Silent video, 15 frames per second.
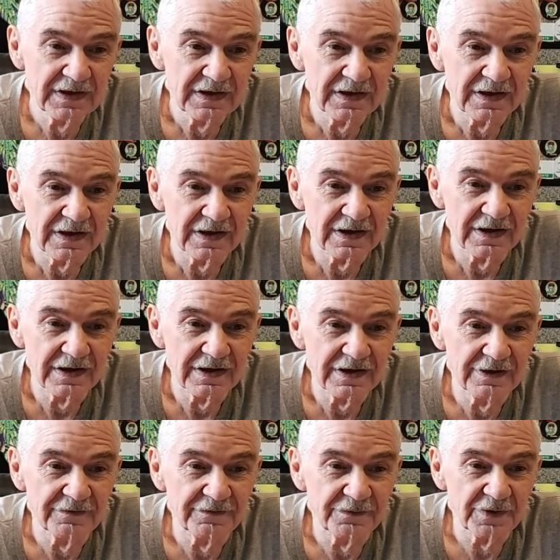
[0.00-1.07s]

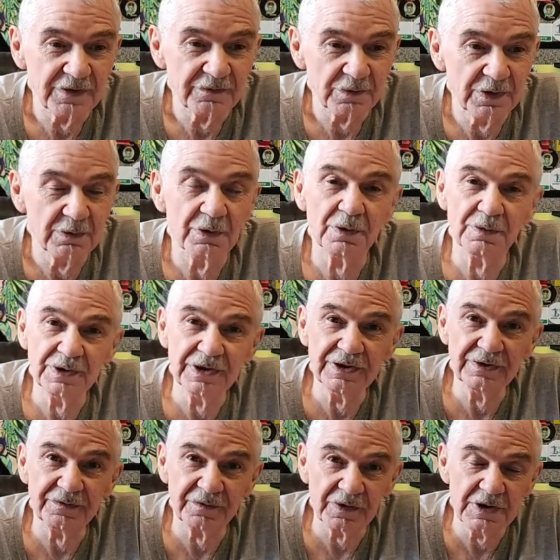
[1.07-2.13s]
If we were really
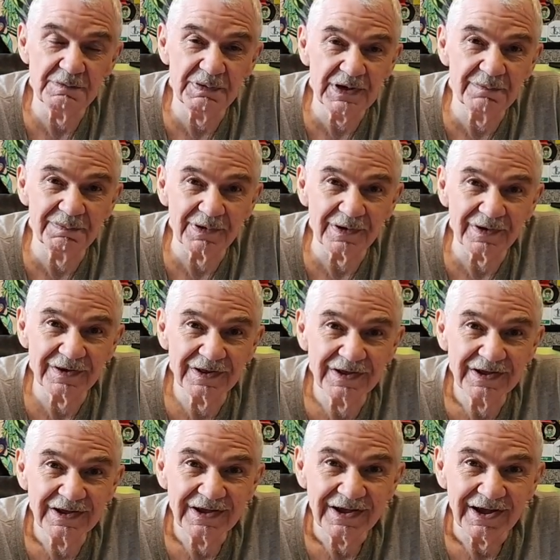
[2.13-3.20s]
free people
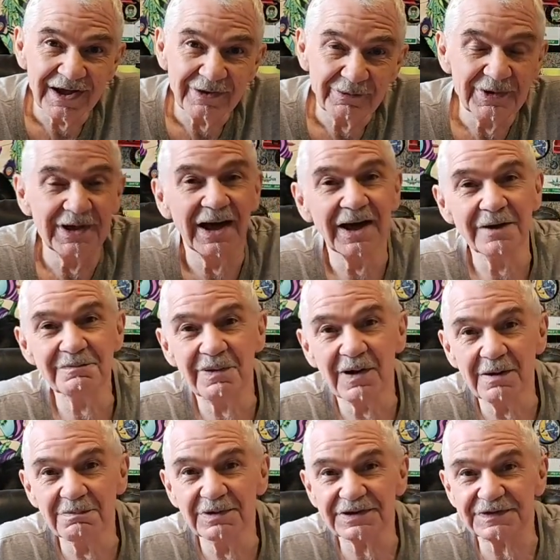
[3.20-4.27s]
and we had
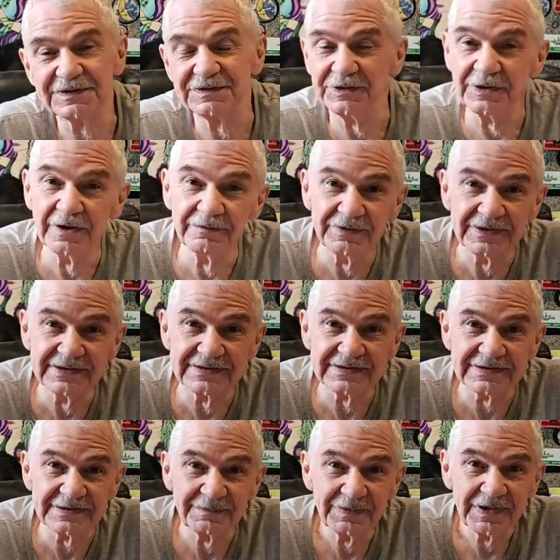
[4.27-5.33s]
public
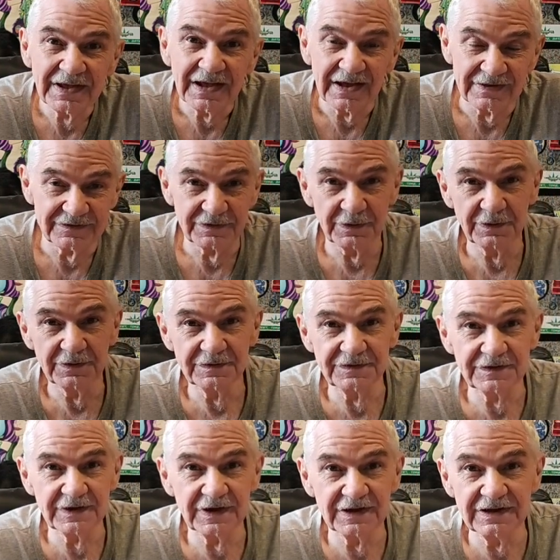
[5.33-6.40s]
servants as those
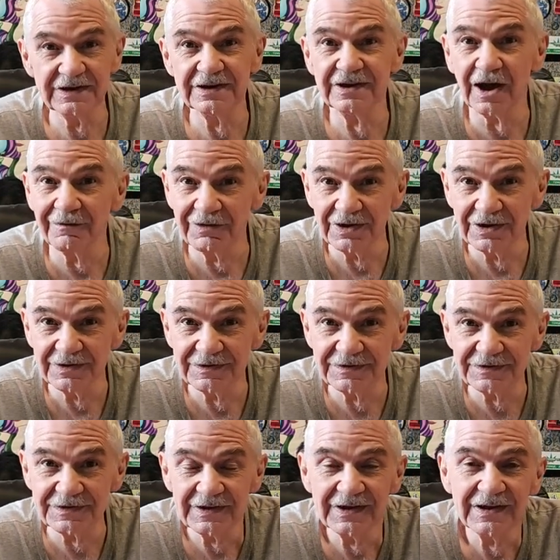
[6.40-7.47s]
in
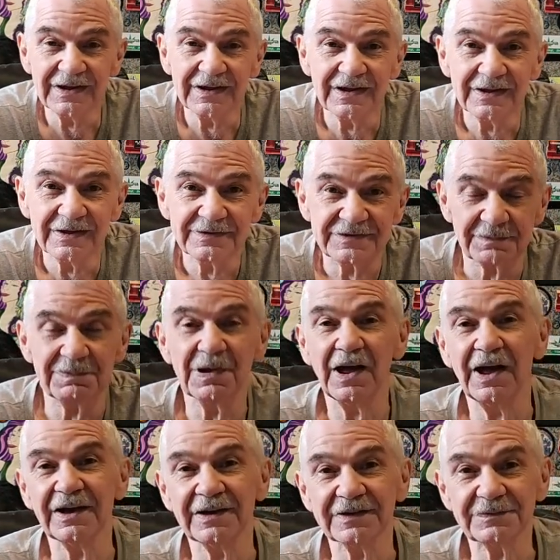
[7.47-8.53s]
governance
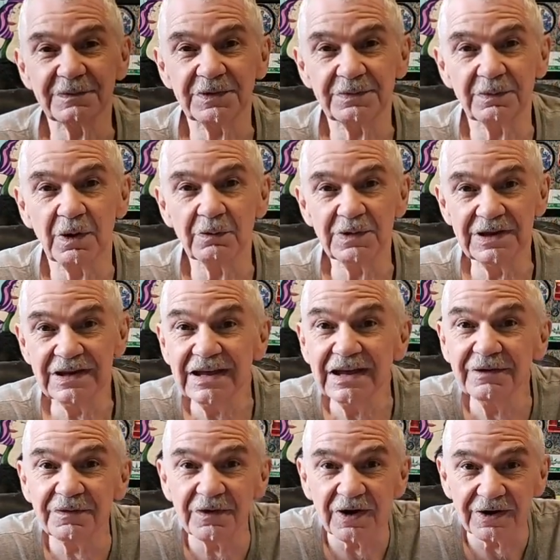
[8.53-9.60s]
supplying us with what we
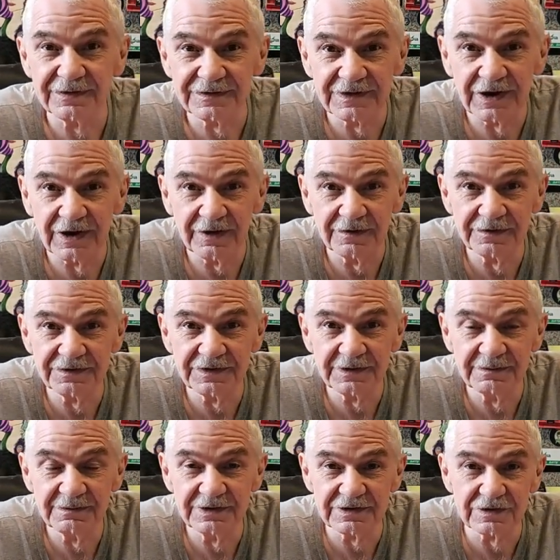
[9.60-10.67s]
need for ourselves
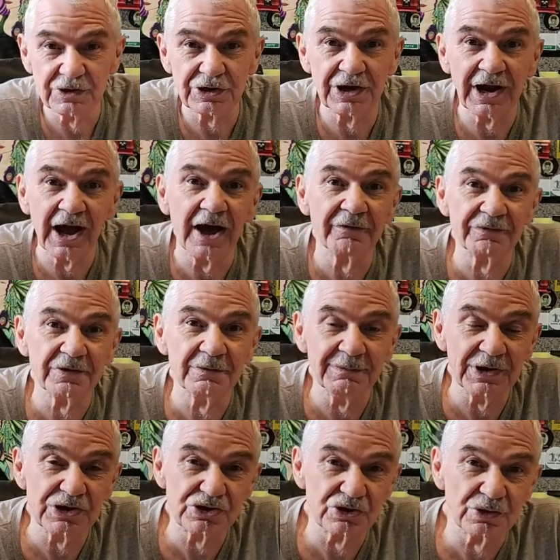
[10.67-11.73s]
and just looking after to
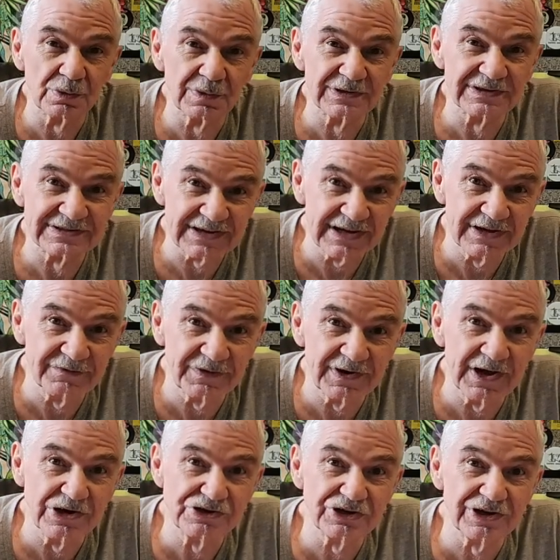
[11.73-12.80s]
make sure we're safe and
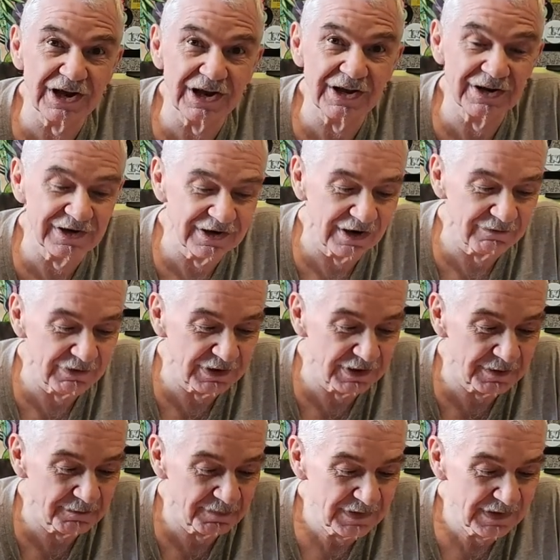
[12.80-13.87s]
educated and everything,